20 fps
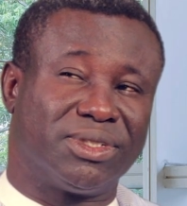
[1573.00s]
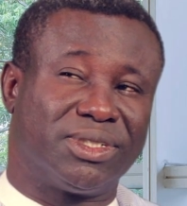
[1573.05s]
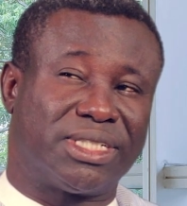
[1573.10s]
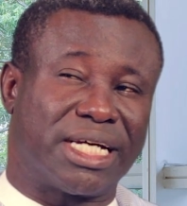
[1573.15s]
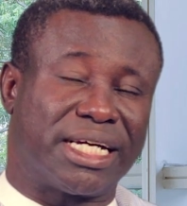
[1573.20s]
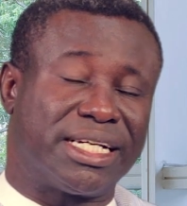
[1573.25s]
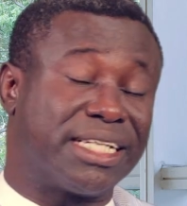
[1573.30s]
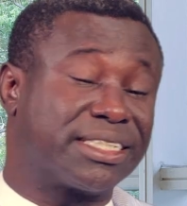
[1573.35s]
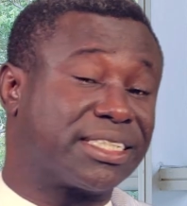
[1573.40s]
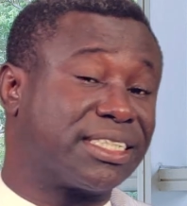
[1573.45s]

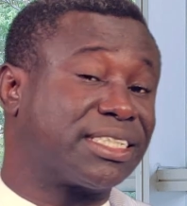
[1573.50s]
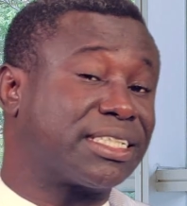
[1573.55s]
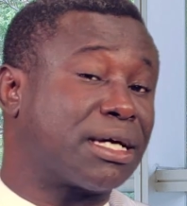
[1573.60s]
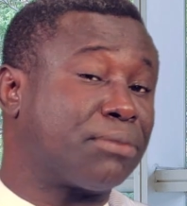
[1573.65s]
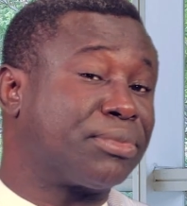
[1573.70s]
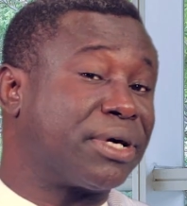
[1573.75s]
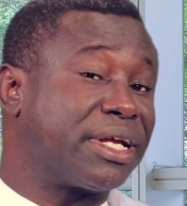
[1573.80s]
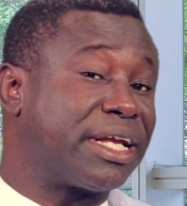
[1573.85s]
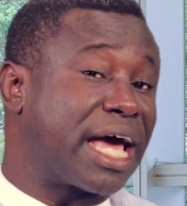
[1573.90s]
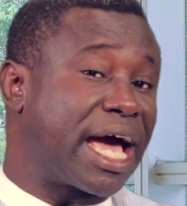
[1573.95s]
Genesis
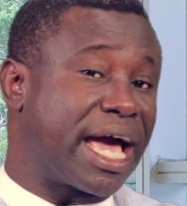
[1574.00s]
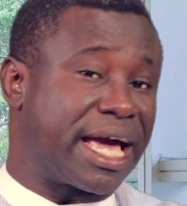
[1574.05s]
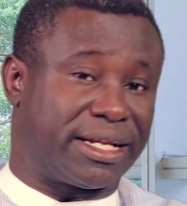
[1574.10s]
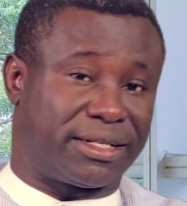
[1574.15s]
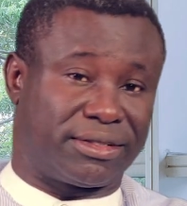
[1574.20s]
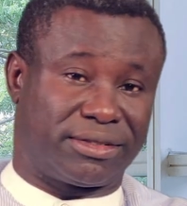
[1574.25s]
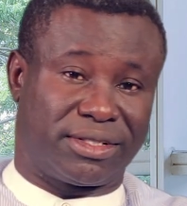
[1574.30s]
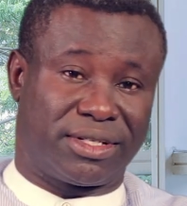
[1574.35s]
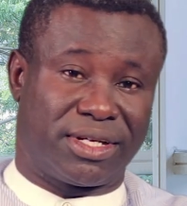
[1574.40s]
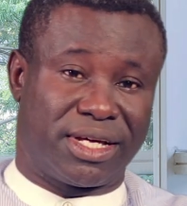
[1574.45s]
chapter 9.
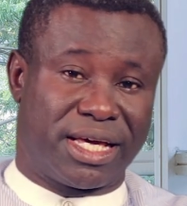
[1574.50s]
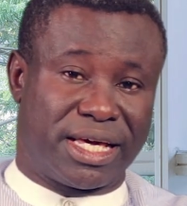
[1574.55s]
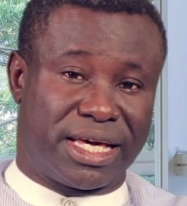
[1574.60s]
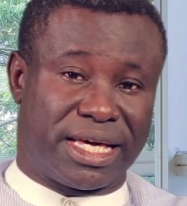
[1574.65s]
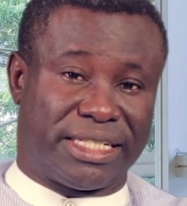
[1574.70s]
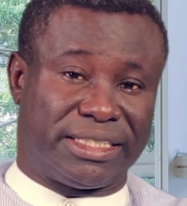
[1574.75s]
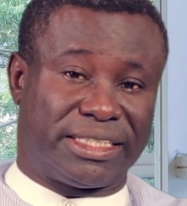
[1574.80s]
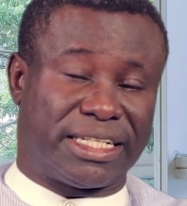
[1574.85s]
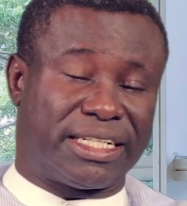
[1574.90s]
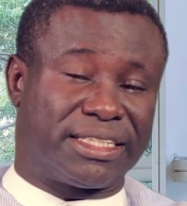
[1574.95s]

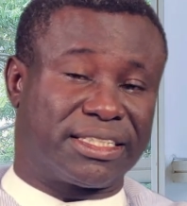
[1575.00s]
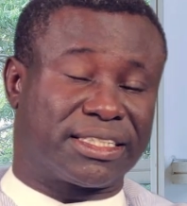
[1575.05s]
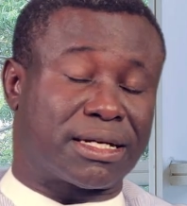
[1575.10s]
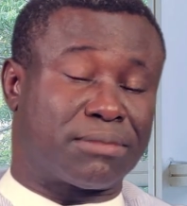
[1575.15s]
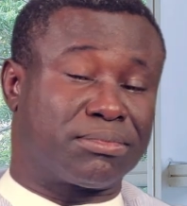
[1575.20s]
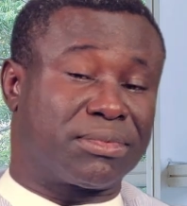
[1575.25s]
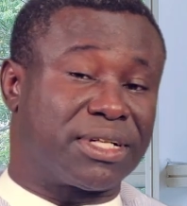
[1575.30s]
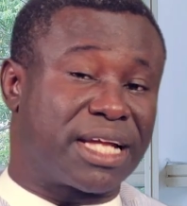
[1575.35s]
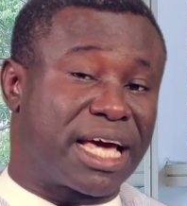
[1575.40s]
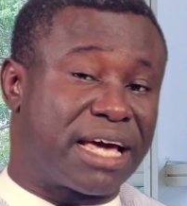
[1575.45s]
In Genesis
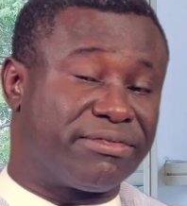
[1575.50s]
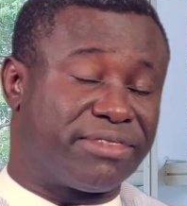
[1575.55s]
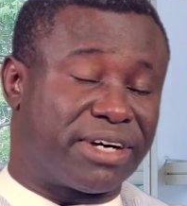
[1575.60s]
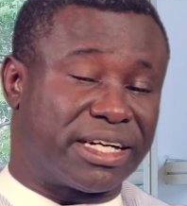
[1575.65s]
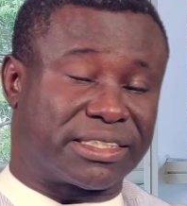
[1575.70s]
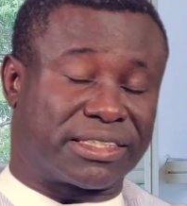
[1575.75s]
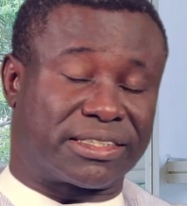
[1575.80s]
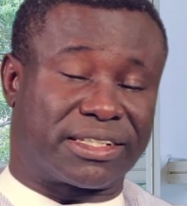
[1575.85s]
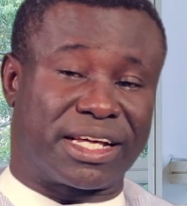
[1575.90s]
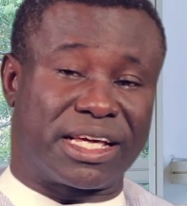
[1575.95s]
chapter 9
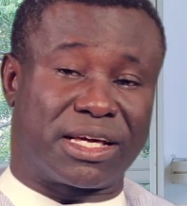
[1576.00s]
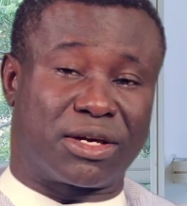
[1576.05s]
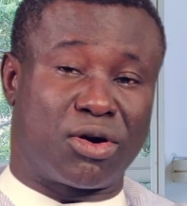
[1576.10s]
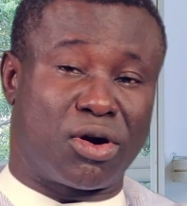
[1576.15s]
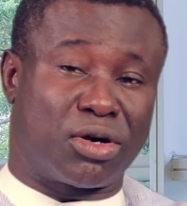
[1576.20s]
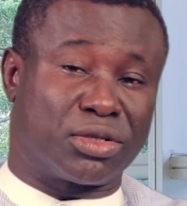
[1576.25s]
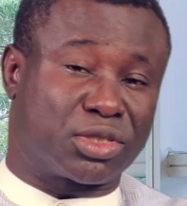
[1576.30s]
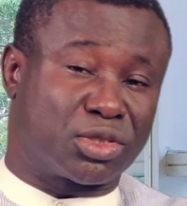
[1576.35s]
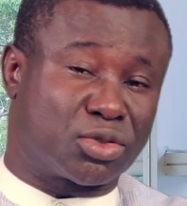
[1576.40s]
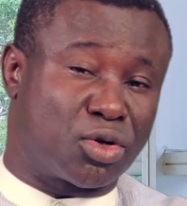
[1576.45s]
verse 3,
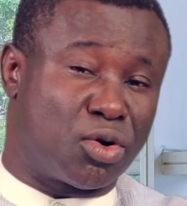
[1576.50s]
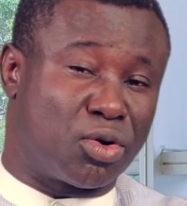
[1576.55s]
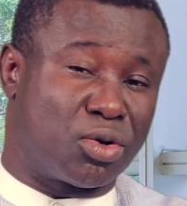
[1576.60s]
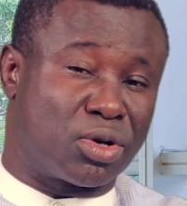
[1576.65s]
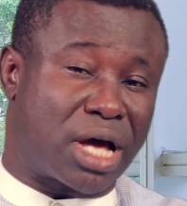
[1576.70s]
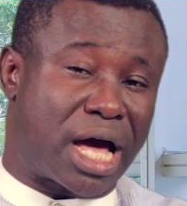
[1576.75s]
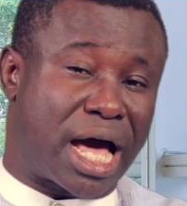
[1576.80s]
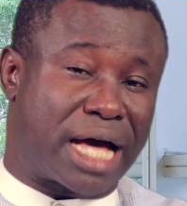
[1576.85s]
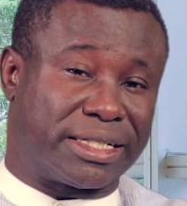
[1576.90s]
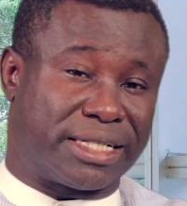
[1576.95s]
God
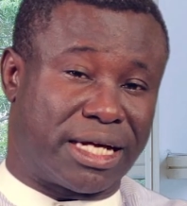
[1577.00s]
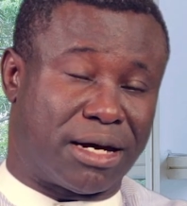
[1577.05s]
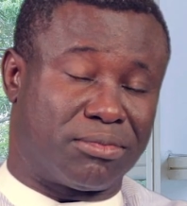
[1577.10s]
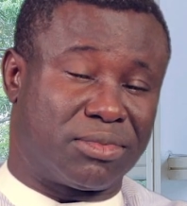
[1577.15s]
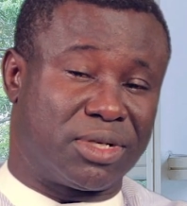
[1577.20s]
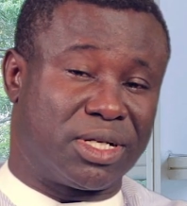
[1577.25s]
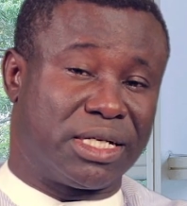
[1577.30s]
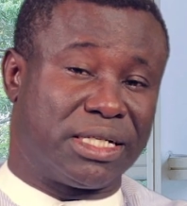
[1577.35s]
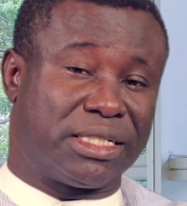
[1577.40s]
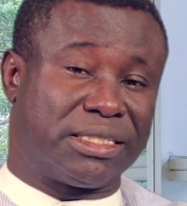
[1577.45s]
told Adam,